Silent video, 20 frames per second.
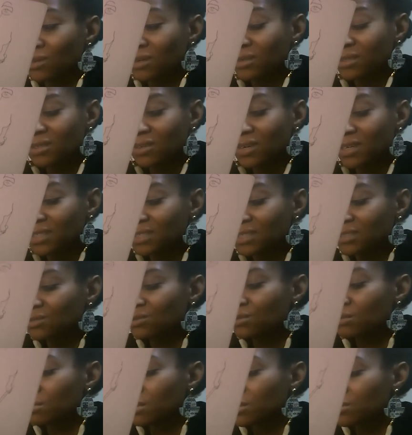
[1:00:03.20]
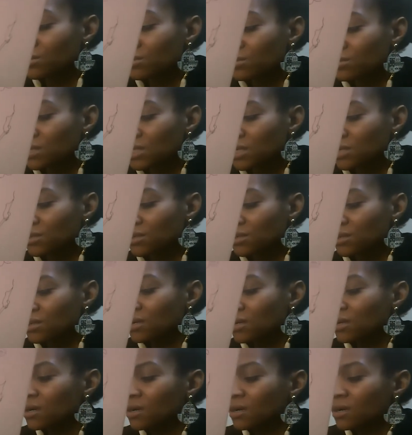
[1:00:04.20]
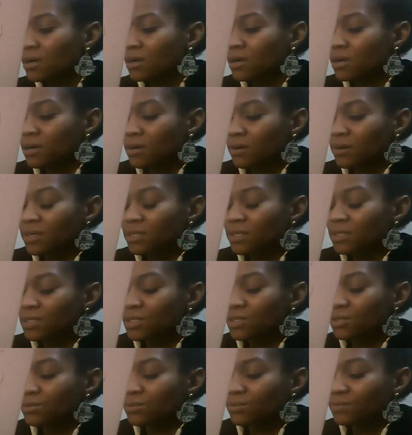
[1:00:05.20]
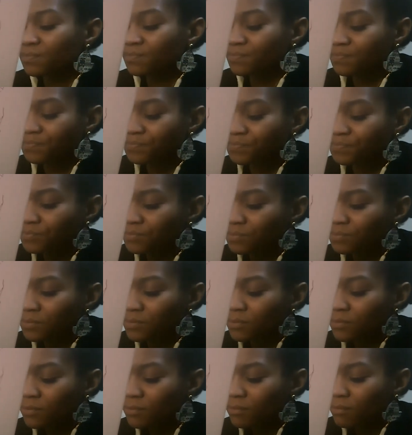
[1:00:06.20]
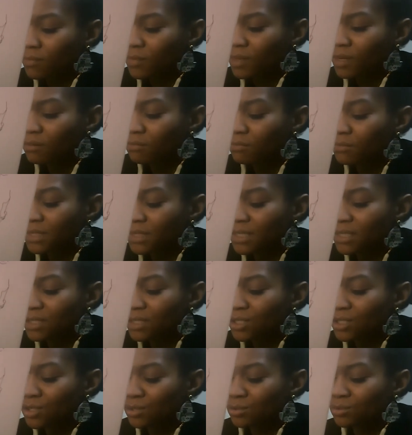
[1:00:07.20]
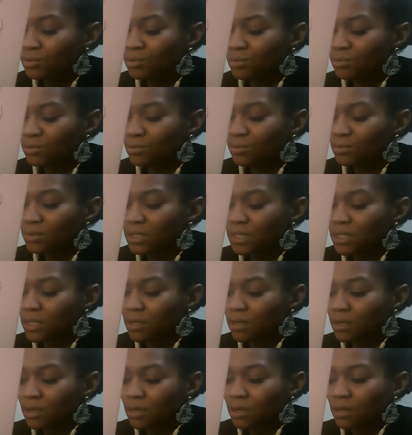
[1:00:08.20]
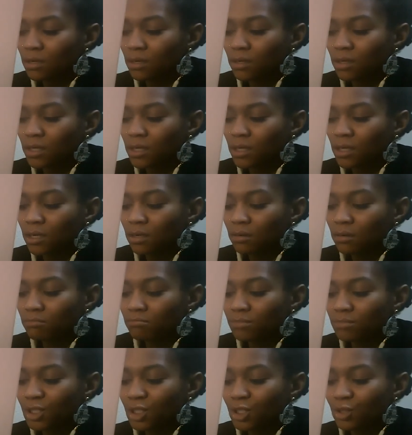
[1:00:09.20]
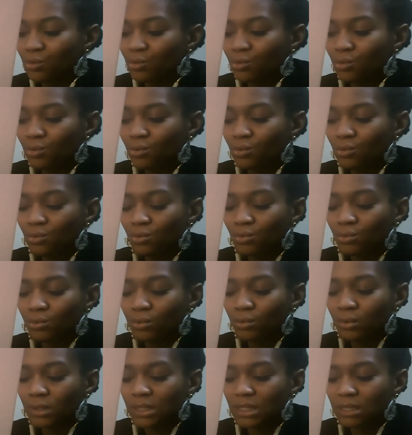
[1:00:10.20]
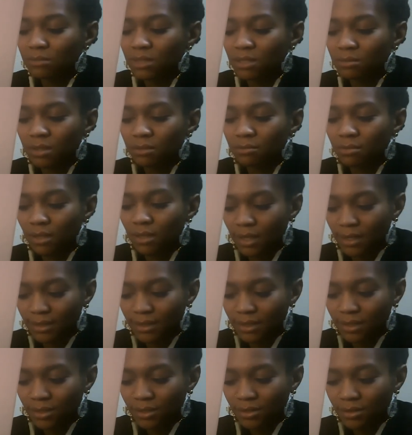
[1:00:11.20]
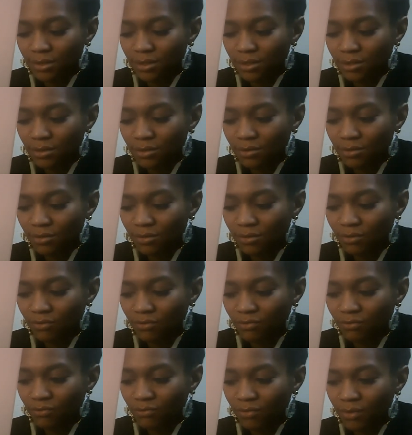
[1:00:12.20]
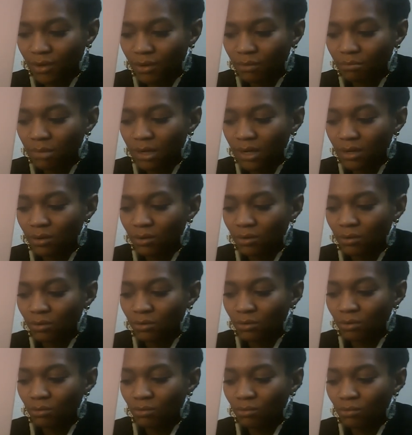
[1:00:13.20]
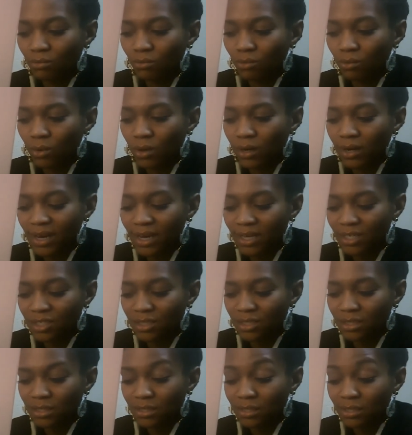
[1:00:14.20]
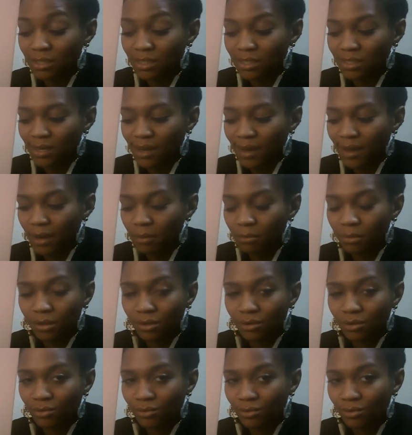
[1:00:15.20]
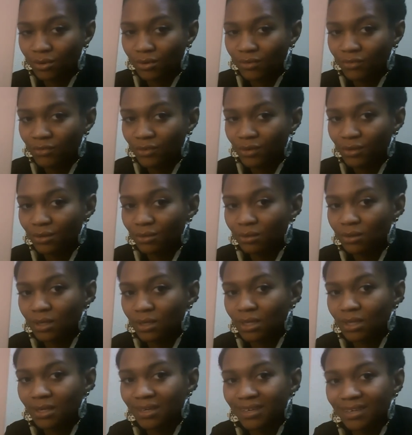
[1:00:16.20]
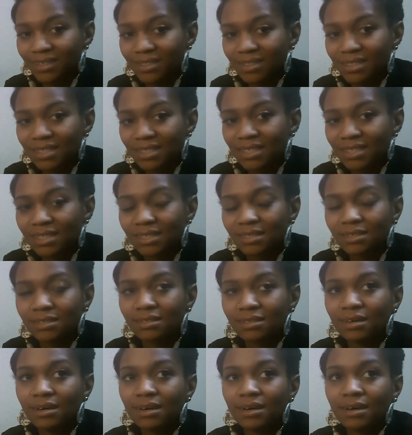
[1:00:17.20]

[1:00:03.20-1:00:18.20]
you also got the two of pentacles here right so many tools you seem to be blinding yourself about what actually needs to happen in order for you to get to